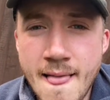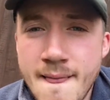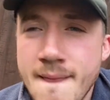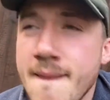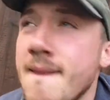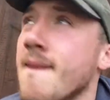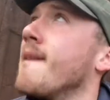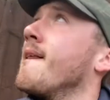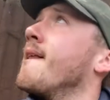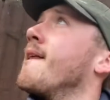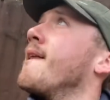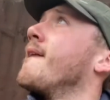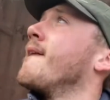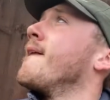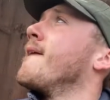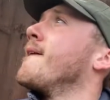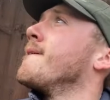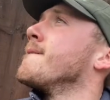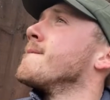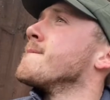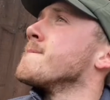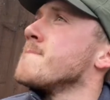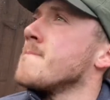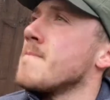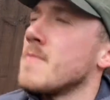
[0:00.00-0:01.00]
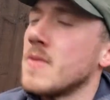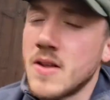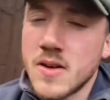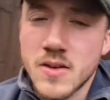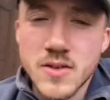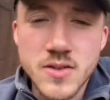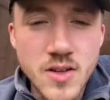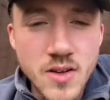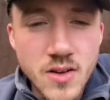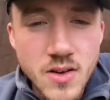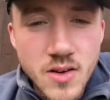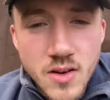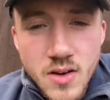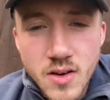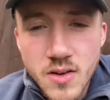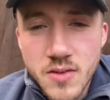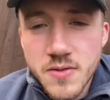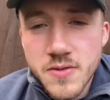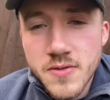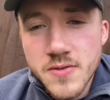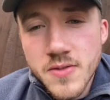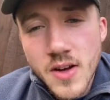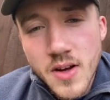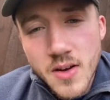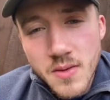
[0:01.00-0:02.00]
I was like, oh,
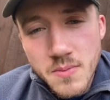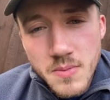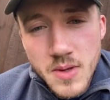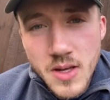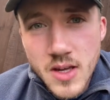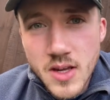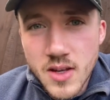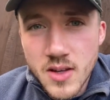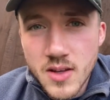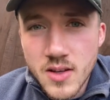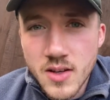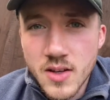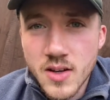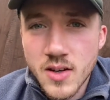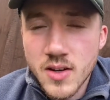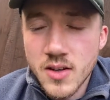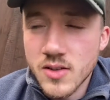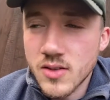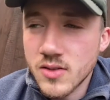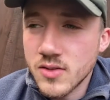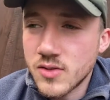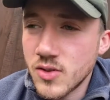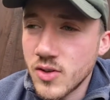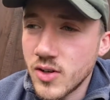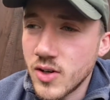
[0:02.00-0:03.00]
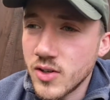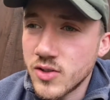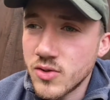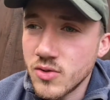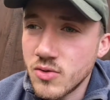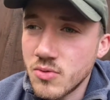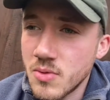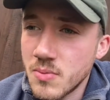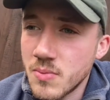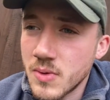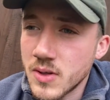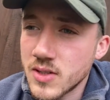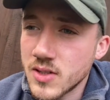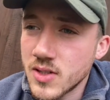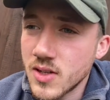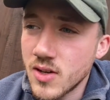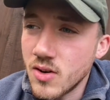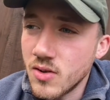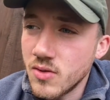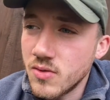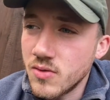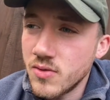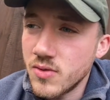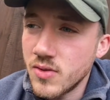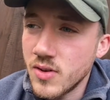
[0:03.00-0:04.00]
fuck me, you know, I've got to do this all by
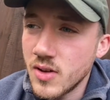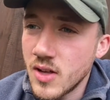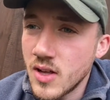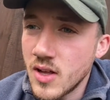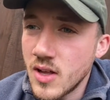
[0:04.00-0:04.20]
myself.